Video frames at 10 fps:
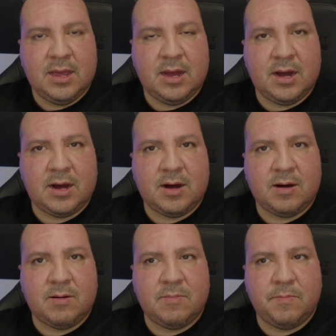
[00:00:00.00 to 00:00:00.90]

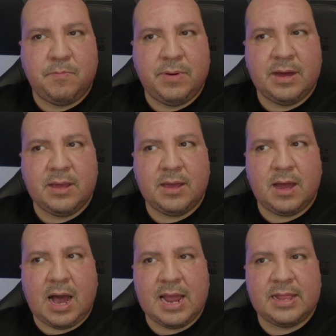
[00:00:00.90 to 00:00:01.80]
but
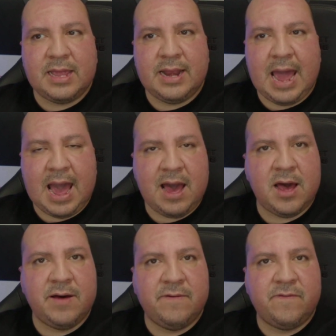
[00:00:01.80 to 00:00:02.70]

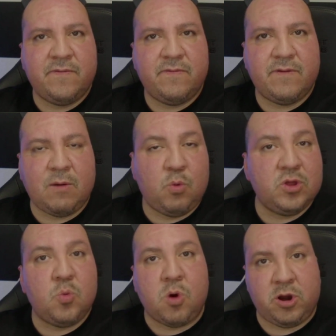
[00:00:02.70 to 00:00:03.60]
I
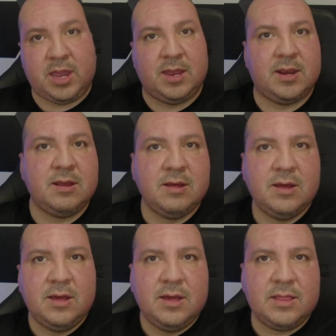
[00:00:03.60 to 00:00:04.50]
was working.
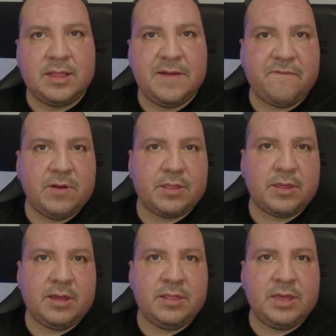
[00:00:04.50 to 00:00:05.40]
The difference
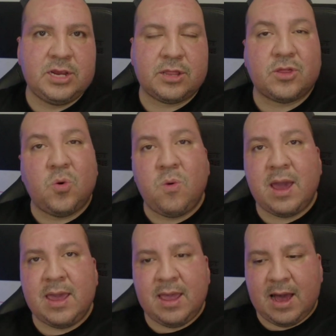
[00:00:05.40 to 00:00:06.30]
is it's just the
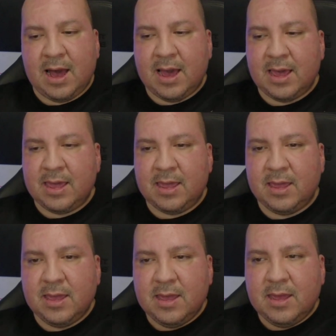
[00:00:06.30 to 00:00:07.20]
way
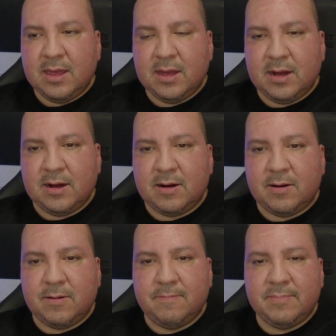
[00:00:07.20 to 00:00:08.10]
I
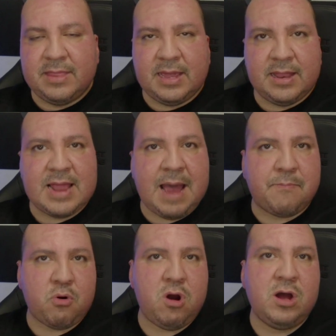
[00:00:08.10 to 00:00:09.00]
did that
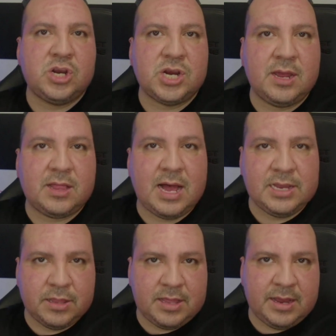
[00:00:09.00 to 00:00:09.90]
project. I
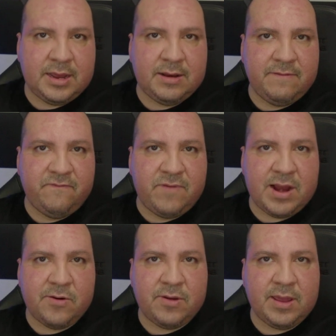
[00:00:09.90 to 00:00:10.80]
just did it
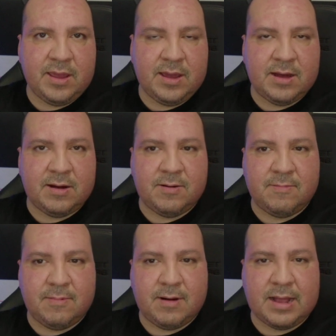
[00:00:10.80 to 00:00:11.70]
very.
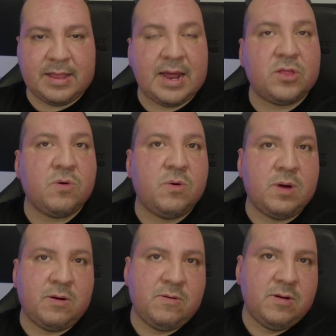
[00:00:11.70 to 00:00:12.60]
I did not do it
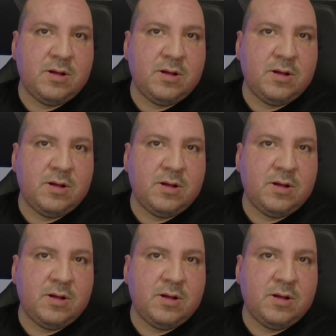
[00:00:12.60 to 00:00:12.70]
well.